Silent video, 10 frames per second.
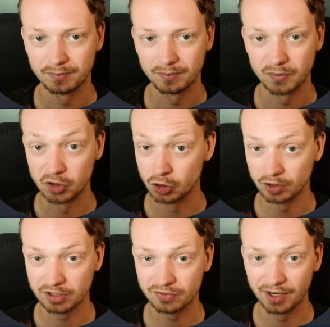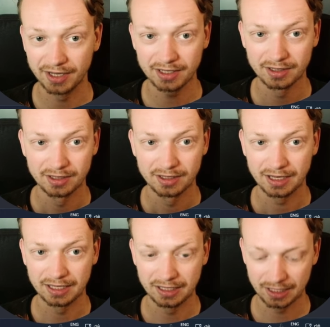Sure, that's fine.
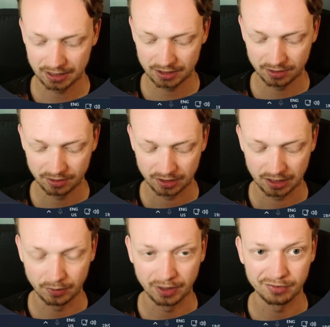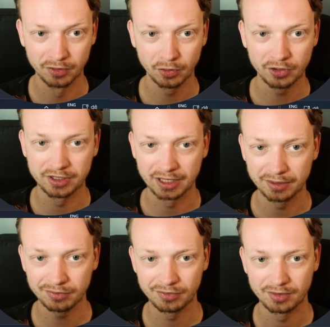And then I'll have another
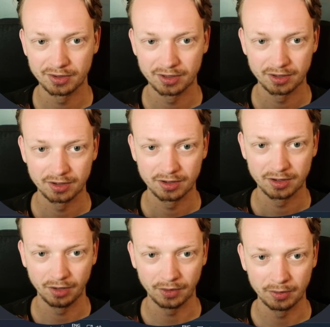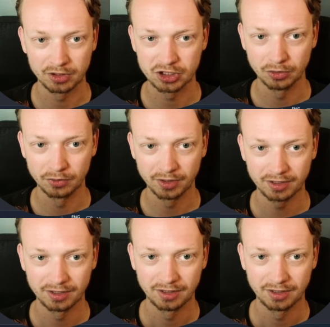div around the children.